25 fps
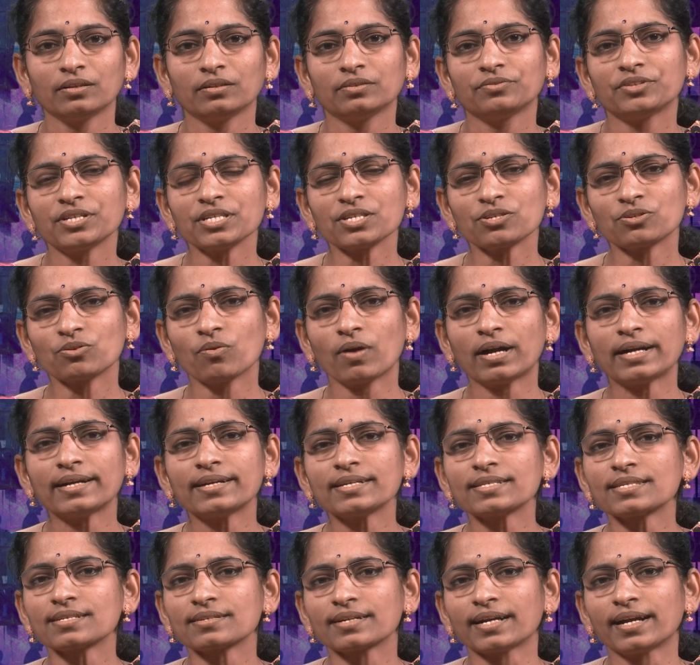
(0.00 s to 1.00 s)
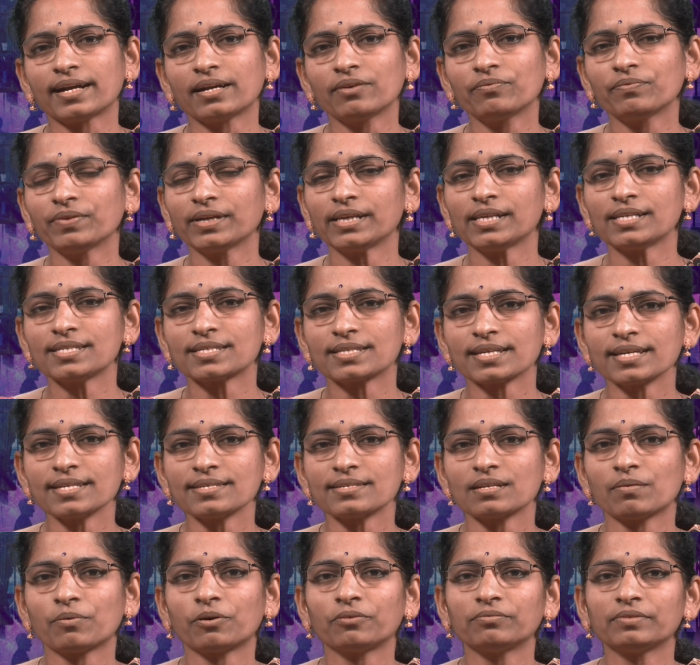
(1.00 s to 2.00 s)
Just to understand, we will see
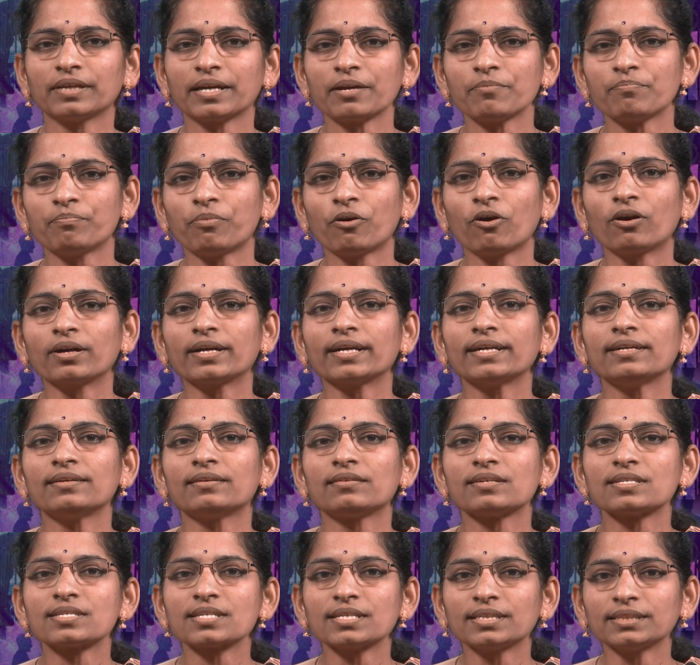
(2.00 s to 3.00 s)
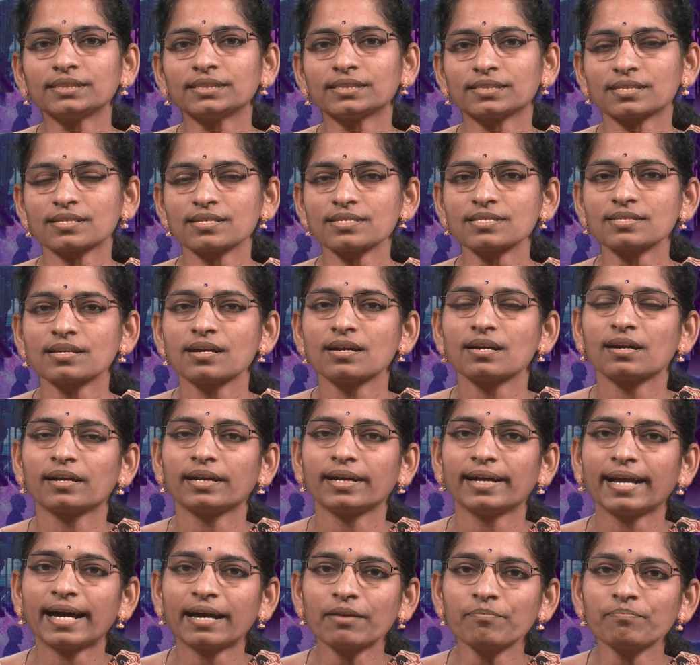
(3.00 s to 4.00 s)
some of the important researches
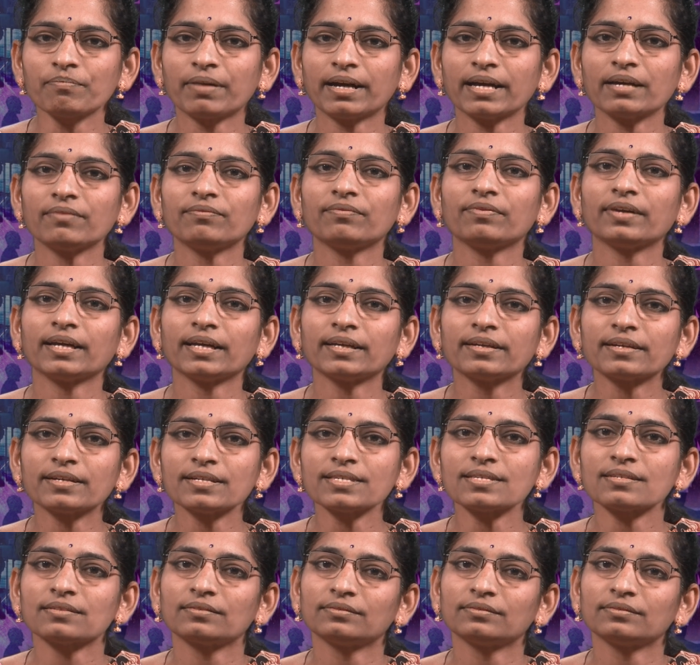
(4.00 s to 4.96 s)
done by various